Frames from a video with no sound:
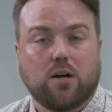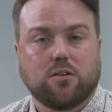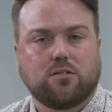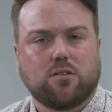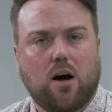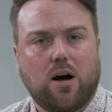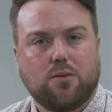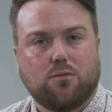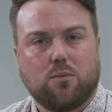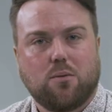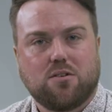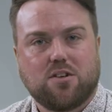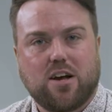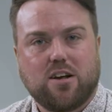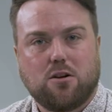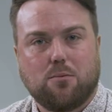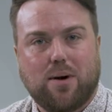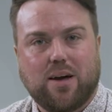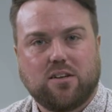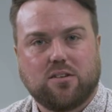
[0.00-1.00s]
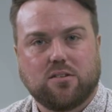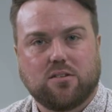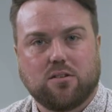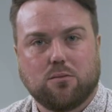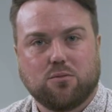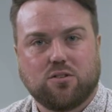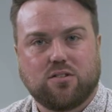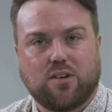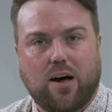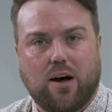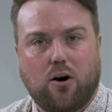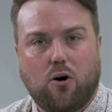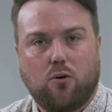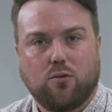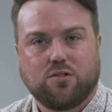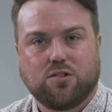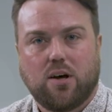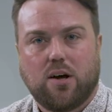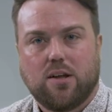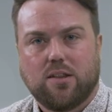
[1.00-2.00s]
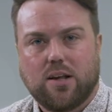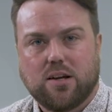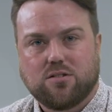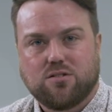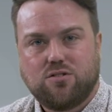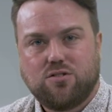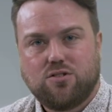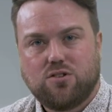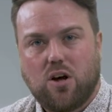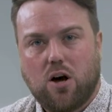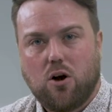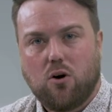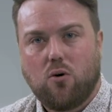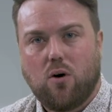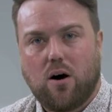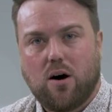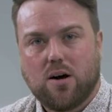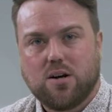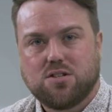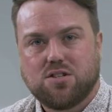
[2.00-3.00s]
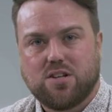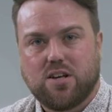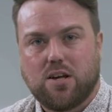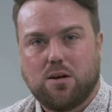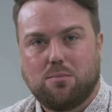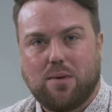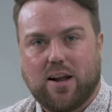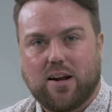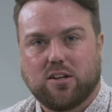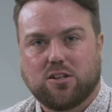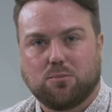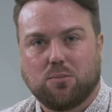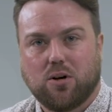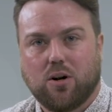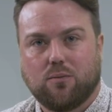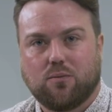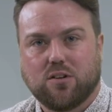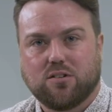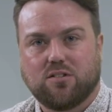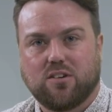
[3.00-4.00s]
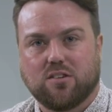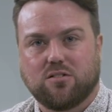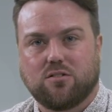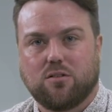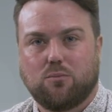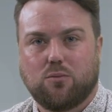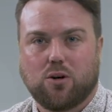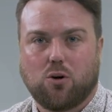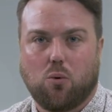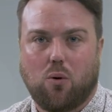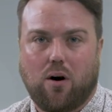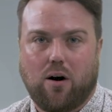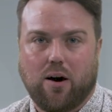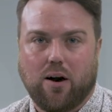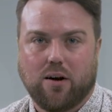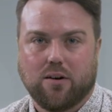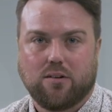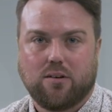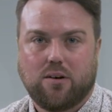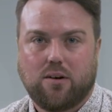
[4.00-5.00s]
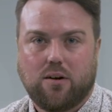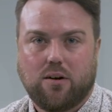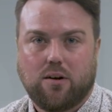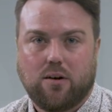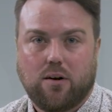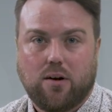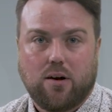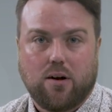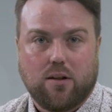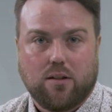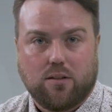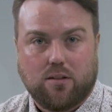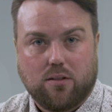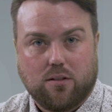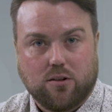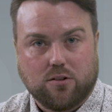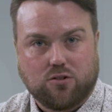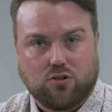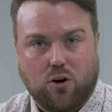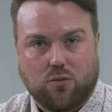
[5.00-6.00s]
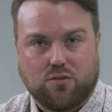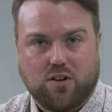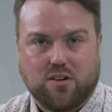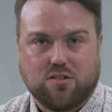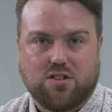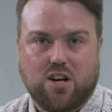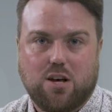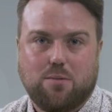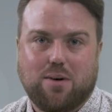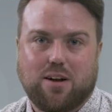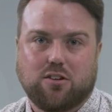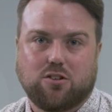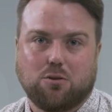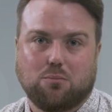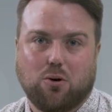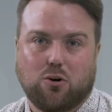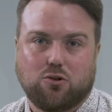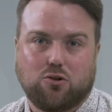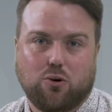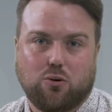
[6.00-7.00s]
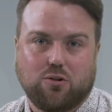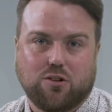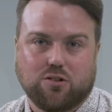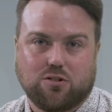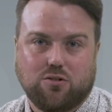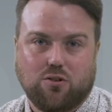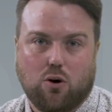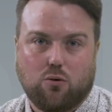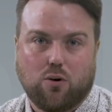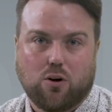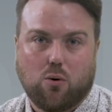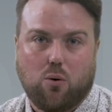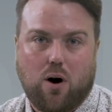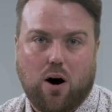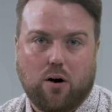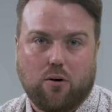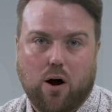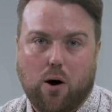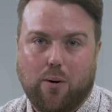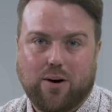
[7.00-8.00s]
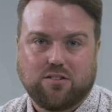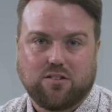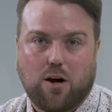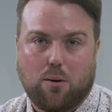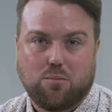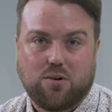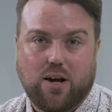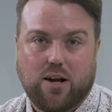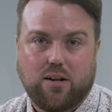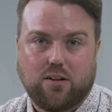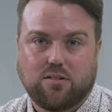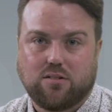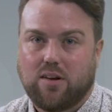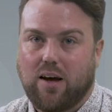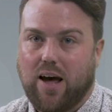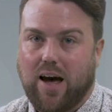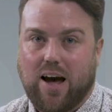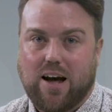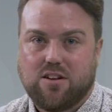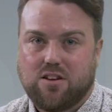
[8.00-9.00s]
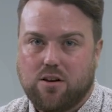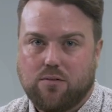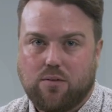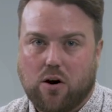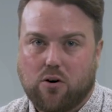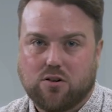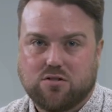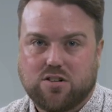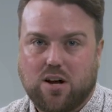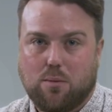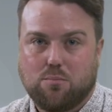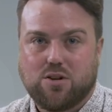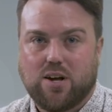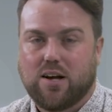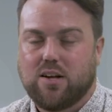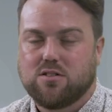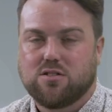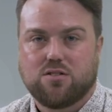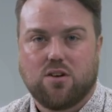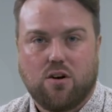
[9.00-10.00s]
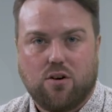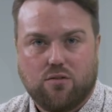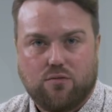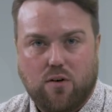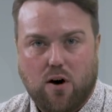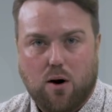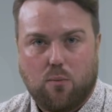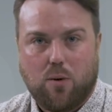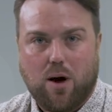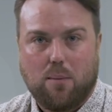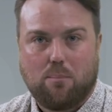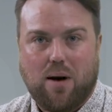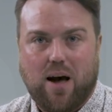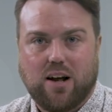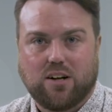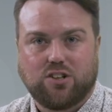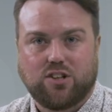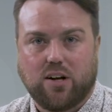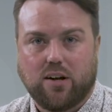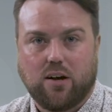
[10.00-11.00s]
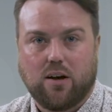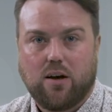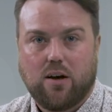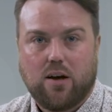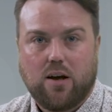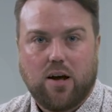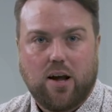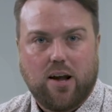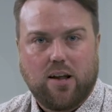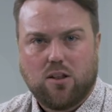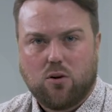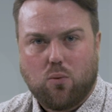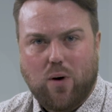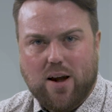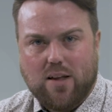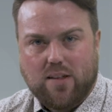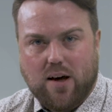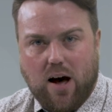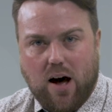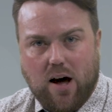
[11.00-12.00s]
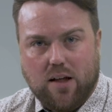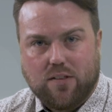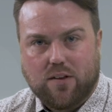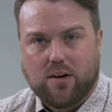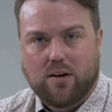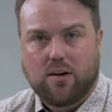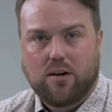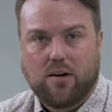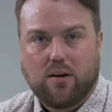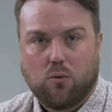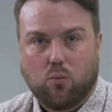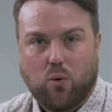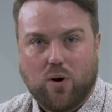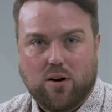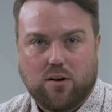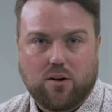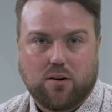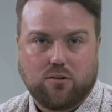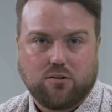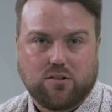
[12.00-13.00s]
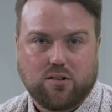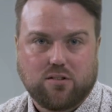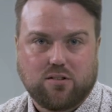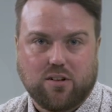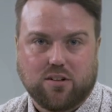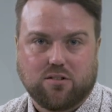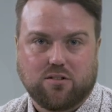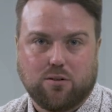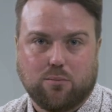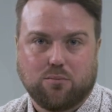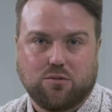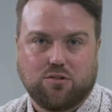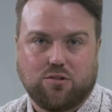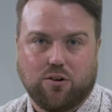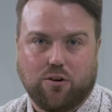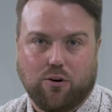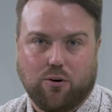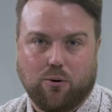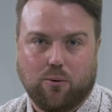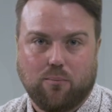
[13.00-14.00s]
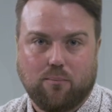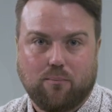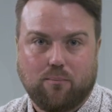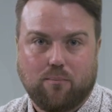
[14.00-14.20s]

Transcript: Aside from the databases themselves, there's no IT management of the system required. The Softing tManager module does not require OS updates, antivirus updates, firmware patching in the way that other Windows systems do.